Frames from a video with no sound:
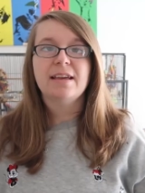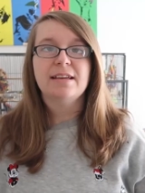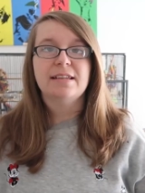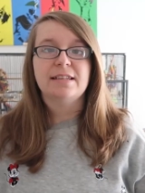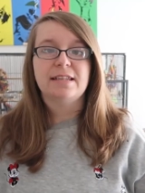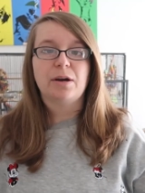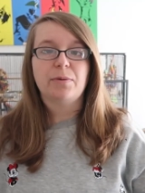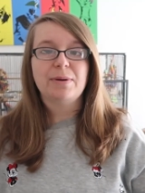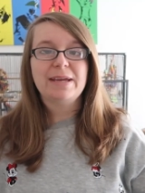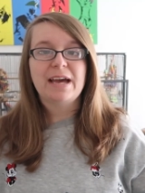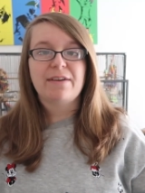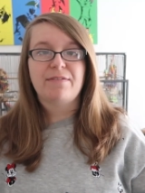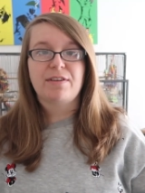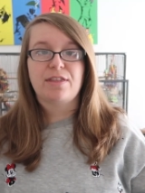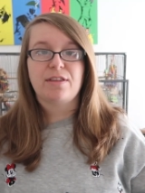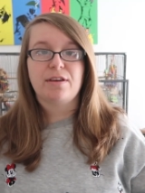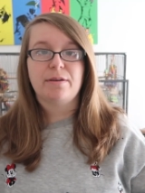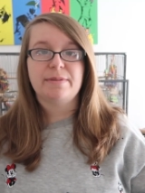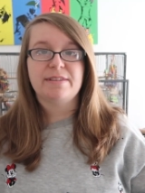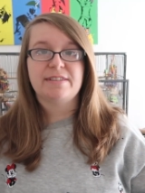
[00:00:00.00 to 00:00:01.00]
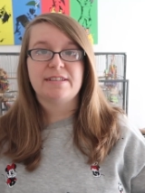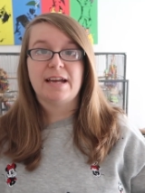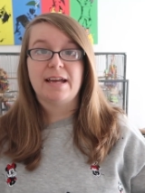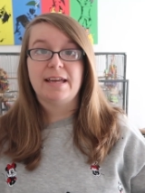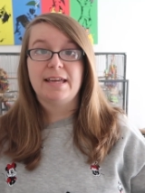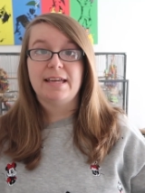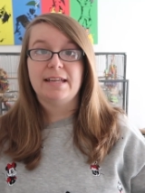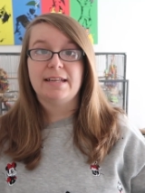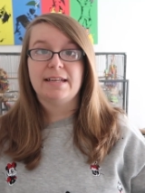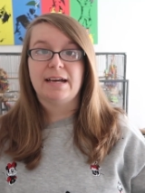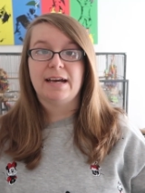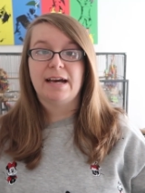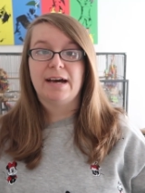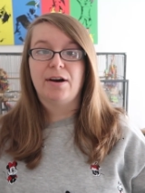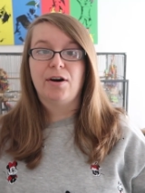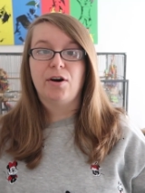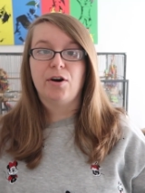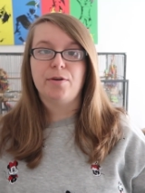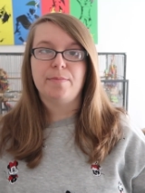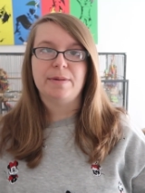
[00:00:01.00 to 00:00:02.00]
Now, we have a thermostat in our
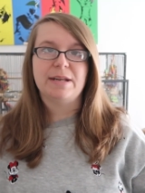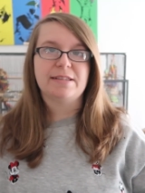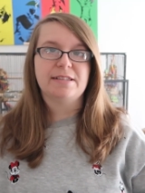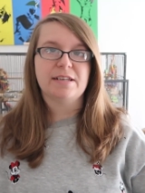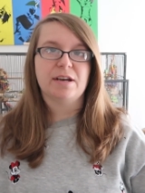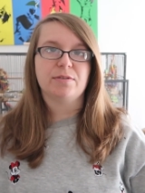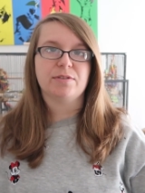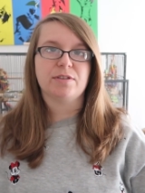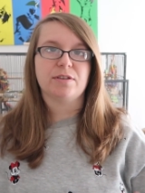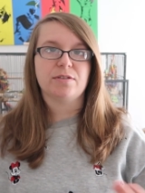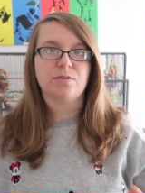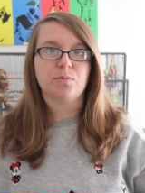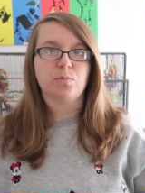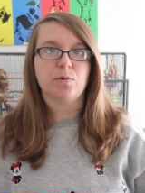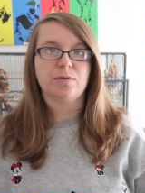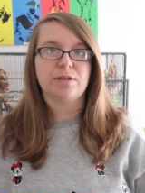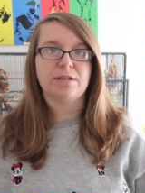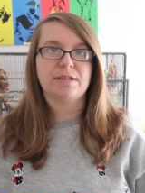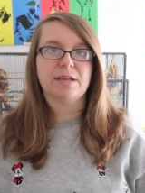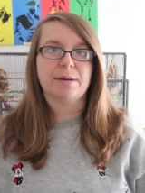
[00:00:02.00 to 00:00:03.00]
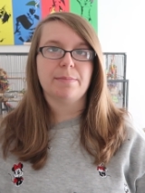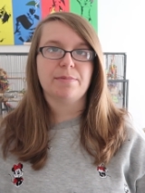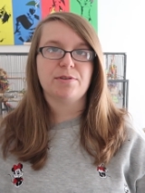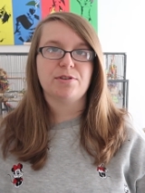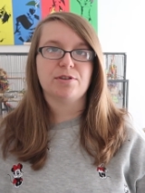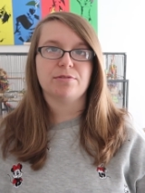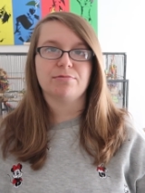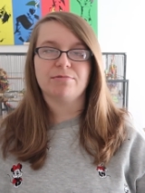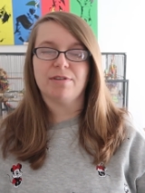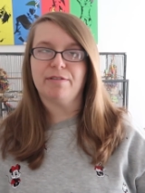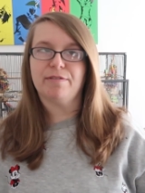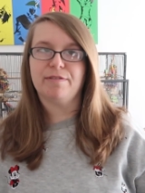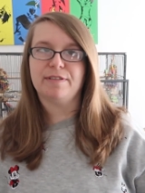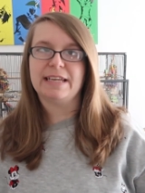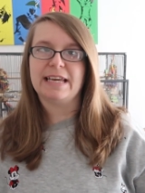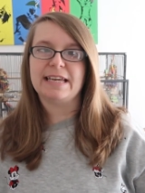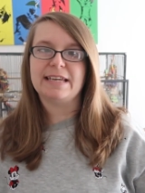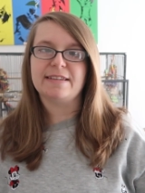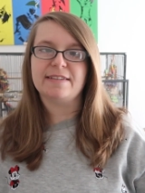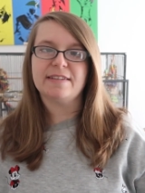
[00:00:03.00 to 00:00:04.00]
home and it tells us what the temperature
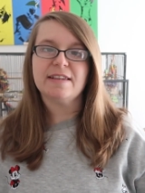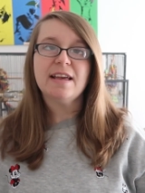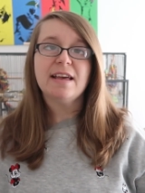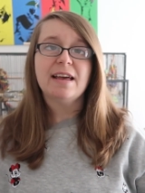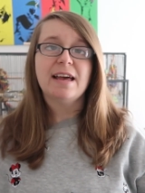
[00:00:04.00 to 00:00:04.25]
roughly is.